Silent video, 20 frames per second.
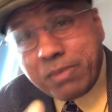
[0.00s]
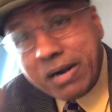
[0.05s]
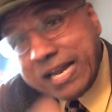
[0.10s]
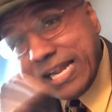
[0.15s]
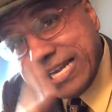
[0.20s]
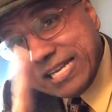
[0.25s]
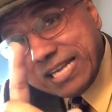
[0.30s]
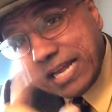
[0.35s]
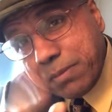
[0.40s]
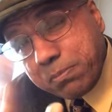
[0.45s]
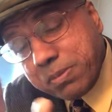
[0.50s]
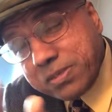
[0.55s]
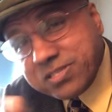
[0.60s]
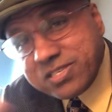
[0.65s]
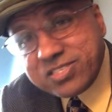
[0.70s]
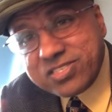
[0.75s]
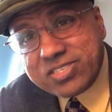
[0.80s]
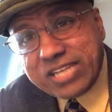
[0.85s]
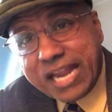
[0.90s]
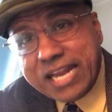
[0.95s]
money,
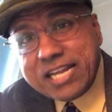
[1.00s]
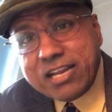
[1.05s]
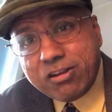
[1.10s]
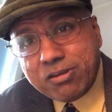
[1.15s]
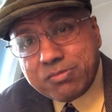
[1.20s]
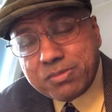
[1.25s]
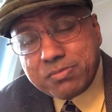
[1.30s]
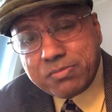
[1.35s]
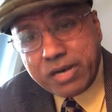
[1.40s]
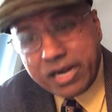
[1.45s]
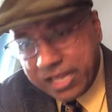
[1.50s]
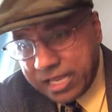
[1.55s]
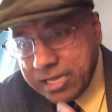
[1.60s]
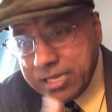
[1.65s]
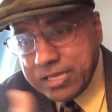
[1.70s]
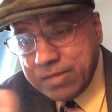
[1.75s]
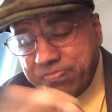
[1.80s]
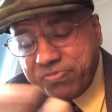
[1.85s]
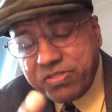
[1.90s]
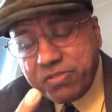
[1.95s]
10% state government money.
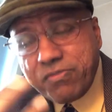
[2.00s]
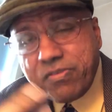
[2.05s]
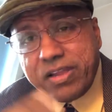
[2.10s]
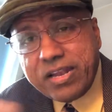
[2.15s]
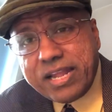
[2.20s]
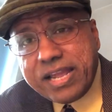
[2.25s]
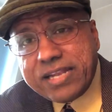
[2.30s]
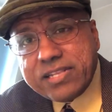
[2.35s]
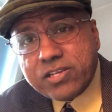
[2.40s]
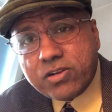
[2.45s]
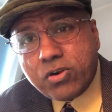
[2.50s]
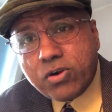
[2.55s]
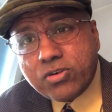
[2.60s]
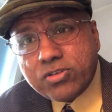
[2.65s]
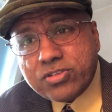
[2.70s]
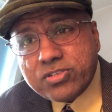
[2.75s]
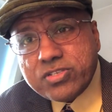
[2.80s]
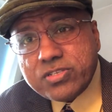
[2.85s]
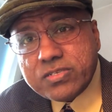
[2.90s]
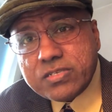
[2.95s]
We laid the
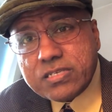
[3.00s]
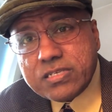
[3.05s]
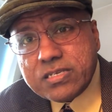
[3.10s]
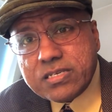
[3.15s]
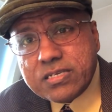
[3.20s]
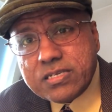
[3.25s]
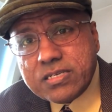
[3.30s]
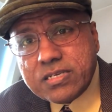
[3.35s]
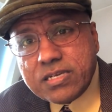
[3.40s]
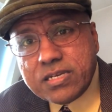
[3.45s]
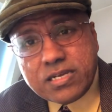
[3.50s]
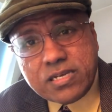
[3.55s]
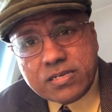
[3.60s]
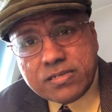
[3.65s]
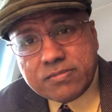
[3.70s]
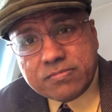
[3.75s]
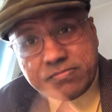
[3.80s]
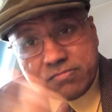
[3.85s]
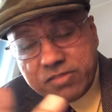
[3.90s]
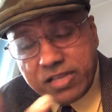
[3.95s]
roads.
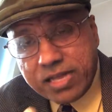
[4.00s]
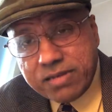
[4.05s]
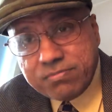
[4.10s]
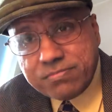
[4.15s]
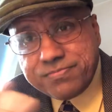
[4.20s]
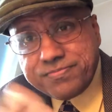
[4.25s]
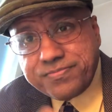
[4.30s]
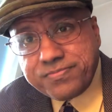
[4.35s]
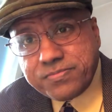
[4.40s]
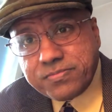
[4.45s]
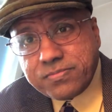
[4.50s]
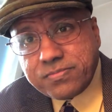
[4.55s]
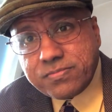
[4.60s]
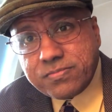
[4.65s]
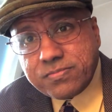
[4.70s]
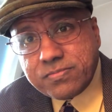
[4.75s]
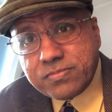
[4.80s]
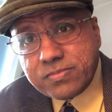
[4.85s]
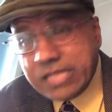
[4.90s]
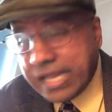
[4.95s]
Yeah.
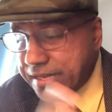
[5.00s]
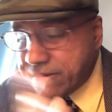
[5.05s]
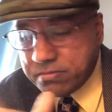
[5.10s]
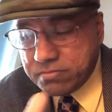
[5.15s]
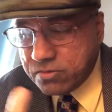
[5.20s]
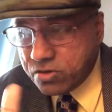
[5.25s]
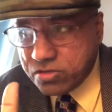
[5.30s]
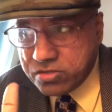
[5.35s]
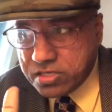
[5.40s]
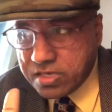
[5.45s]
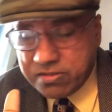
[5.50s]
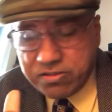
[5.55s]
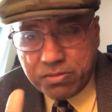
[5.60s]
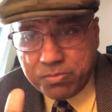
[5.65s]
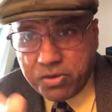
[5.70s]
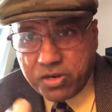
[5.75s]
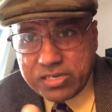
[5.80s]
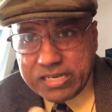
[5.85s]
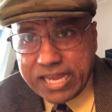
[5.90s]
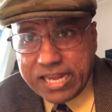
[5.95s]
And most of
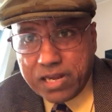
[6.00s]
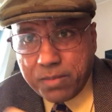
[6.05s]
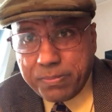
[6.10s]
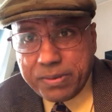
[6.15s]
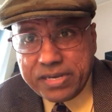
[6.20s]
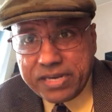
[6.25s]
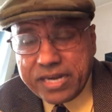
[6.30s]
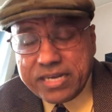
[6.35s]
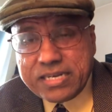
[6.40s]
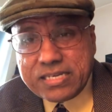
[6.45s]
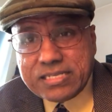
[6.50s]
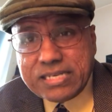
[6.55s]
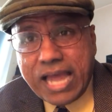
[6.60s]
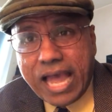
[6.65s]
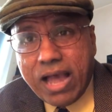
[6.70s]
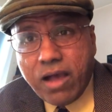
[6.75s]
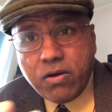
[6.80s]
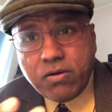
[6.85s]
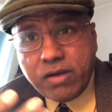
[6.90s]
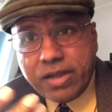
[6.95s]
them are dilapidated
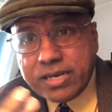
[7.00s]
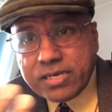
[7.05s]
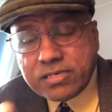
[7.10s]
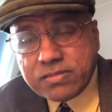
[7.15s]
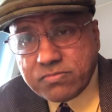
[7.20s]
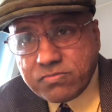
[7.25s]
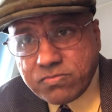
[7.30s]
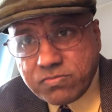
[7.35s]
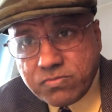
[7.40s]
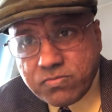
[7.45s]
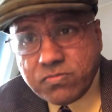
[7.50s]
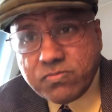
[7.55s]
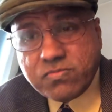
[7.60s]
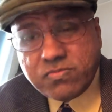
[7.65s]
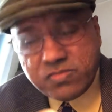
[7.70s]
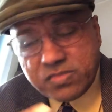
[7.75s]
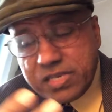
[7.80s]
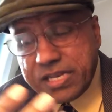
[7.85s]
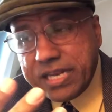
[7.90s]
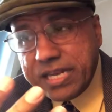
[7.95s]
now and
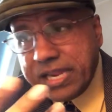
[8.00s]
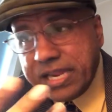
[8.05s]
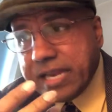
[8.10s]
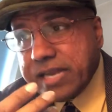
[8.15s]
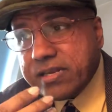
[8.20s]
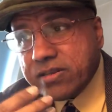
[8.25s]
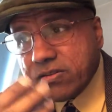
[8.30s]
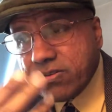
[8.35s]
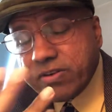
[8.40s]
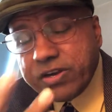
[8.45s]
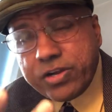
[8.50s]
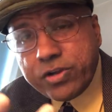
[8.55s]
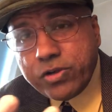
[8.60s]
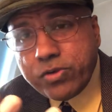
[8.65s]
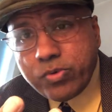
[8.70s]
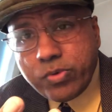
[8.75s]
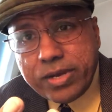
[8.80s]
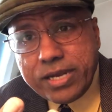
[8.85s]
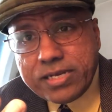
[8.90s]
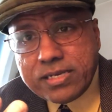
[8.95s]
we need to
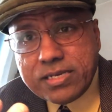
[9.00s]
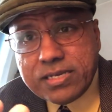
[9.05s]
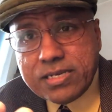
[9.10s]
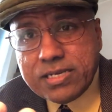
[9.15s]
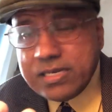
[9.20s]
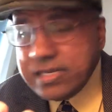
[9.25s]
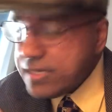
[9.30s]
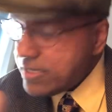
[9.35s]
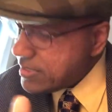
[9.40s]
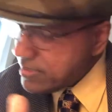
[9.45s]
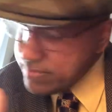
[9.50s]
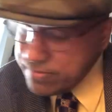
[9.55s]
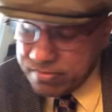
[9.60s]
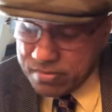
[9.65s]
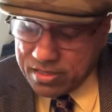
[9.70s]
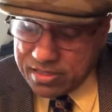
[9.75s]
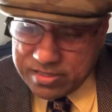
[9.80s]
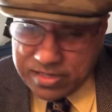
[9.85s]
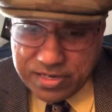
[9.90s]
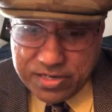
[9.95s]
renew it.
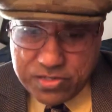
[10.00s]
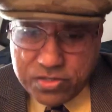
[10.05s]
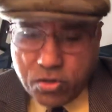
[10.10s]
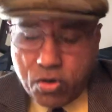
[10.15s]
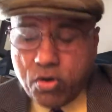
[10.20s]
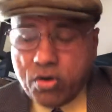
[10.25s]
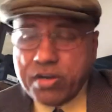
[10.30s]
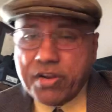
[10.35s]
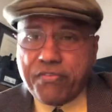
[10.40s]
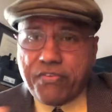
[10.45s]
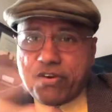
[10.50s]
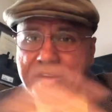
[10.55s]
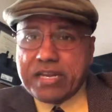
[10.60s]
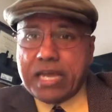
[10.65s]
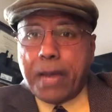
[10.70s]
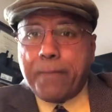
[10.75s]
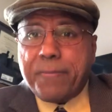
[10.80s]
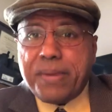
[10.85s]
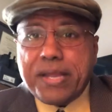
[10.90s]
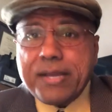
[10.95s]
Well, that is a whole different
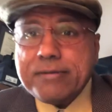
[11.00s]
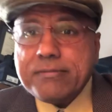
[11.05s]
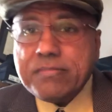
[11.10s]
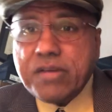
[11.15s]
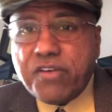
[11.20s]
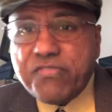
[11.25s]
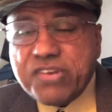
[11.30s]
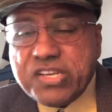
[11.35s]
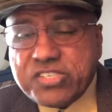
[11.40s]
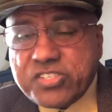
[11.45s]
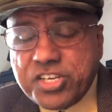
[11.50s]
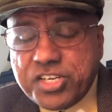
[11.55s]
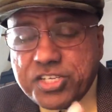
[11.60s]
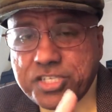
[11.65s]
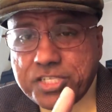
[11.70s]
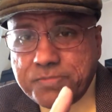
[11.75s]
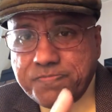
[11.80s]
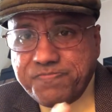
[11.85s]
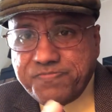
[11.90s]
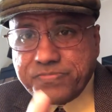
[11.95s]
topic of
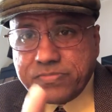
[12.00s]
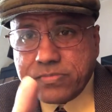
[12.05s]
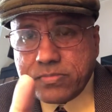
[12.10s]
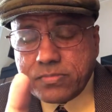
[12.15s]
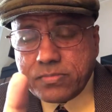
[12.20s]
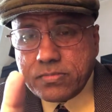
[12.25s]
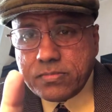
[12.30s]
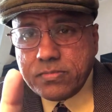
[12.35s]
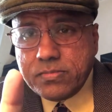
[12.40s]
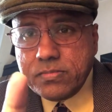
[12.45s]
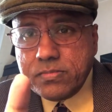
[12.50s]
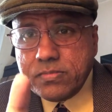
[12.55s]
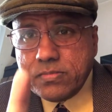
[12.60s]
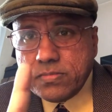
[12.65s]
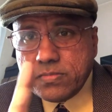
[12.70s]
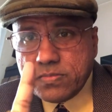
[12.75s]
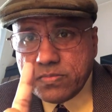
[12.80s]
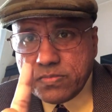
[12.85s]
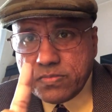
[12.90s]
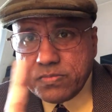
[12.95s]
discussion.
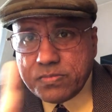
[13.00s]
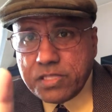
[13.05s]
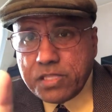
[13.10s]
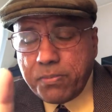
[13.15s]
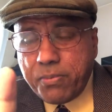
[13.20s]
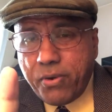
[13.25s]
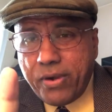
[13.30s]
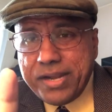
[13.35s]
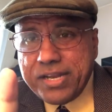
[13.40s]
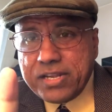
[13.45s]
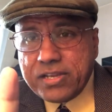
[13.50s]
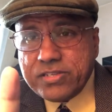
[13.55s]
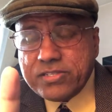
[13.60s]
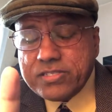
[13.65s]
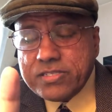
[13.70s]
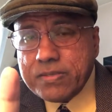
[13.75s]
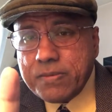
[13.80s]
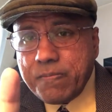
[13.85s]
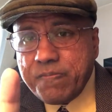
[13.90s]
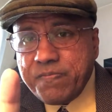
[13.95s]
But the point is
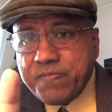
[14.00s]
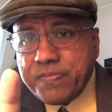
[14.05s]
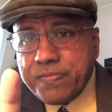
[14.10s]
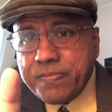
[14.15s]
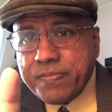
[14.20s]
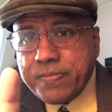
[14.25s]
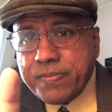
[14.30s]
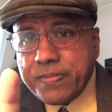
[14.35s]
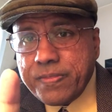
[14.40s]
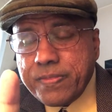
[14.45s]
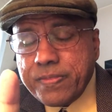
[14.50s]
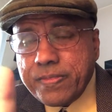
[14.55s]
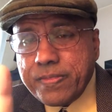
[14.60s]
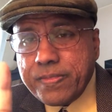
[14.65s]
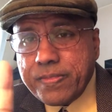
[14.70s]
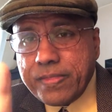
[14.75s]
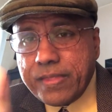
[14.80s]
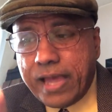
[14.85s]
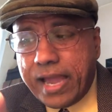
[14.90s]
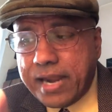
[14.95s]

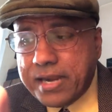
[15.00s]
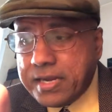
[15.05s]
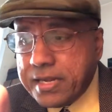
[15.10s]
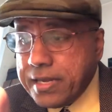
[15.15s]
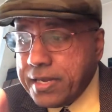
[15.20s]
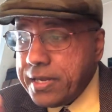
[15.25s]
that